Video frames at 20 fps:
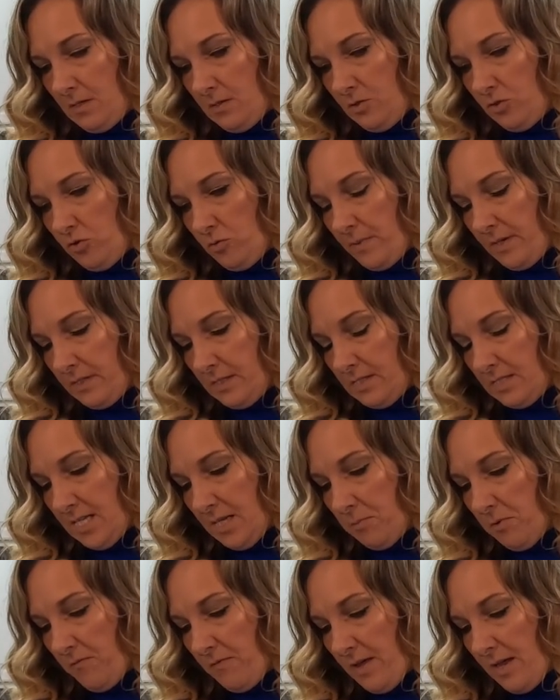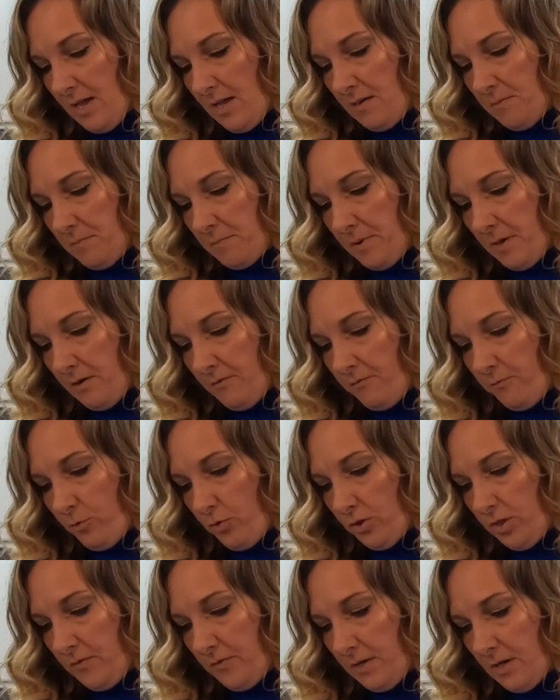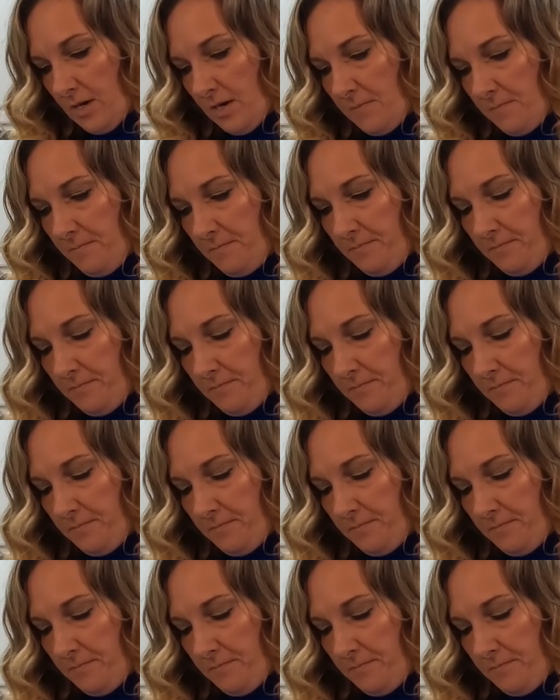Do about the same of that, about 1/4 of a cup.